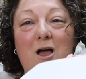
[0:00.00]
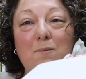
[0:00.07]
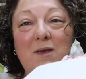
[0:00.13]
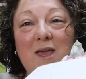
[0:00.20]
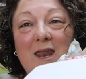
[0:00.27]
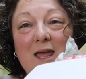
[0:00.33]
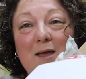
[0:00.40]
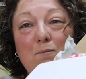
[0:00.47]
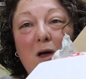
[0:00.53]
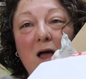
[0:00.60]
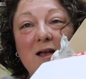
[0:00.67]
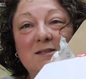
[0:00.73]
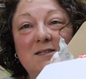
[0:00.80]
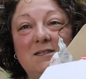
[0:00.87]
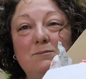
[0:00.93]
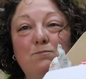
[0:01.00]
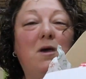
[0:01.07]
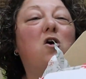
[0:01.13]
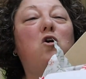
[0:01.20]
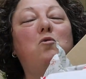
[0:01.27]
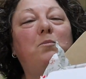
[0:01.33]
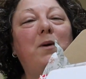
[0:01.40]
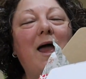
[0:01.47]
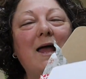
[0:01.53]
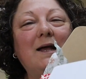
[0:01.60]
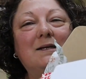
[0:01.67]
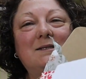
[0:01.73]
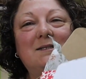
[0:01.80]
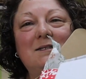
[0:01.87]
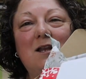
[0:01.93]
I'm getting my smell
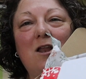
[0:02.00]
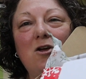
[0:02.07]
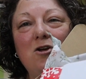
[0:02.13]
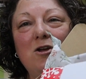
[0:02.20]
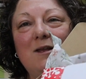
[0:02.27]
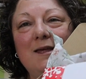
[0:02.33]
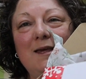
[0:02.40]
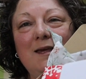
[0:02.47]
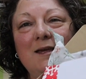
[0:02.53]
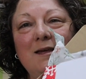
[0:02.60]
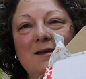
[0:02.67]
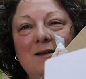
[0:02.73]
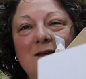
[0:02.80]
back slowly.